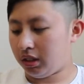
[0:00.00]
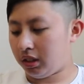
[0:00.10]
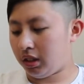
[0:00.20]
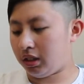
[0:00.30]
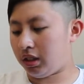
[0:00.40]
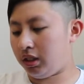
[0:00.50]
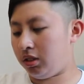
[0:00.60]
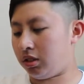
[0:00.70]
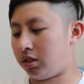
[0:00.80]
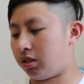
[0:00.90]
Has that new
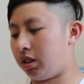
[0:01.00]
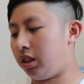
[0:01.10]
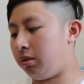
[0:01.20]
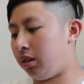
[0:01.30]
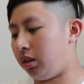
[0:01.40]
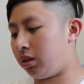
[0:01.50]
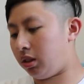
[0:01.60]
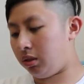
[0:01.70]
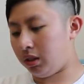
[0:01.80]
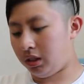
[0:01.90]
3M
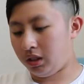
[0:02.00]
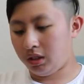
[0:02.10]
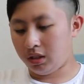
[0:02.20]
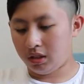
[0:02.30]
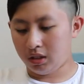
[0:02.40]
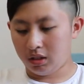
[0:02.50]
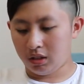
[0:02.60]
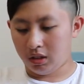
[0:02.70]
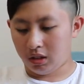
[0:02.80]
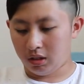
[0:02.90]
logo in it,
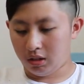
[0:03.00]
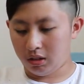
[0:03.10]
you know.